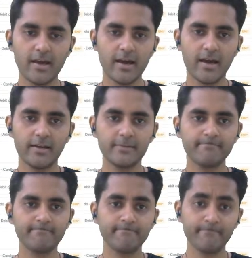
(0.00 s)
and
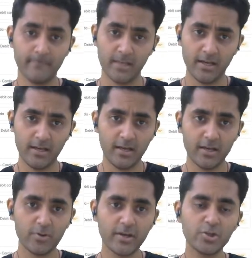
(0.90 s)

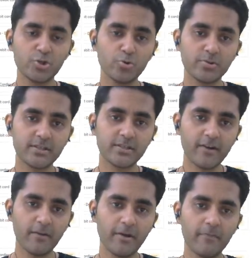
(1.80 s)
you can choose
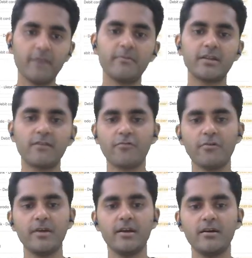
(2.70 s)
different payment method
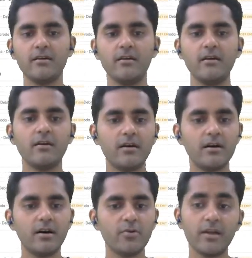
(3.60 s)
from here.
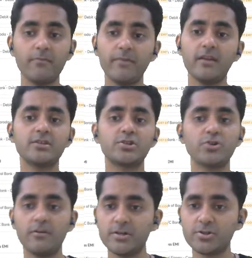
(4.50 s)
You can pay in
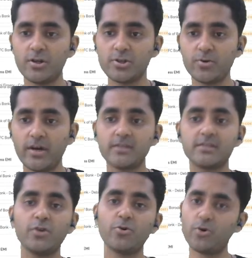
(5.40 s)
installments also, and
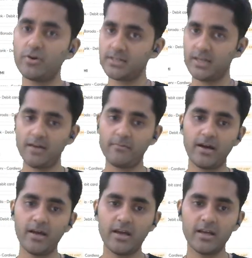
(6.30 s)
zero cost
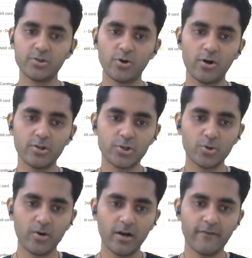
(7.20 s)
EMI is
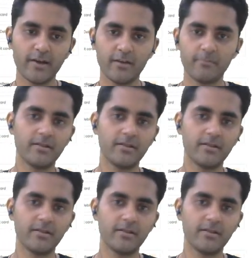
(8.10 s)
also available.